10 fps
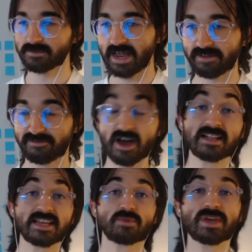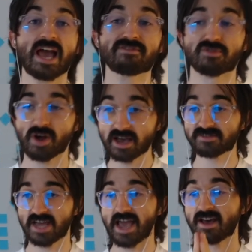And finally, we have arrived
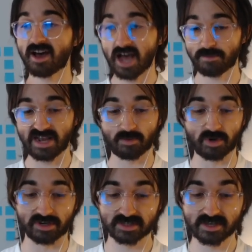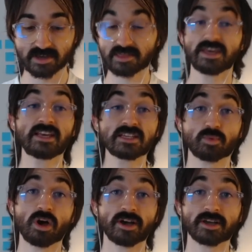at Hypernetworks. These
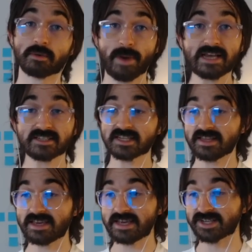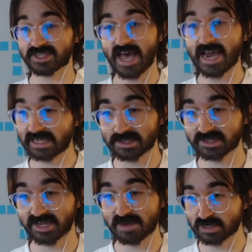work basically exactly the
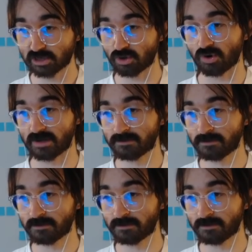same as LoRA.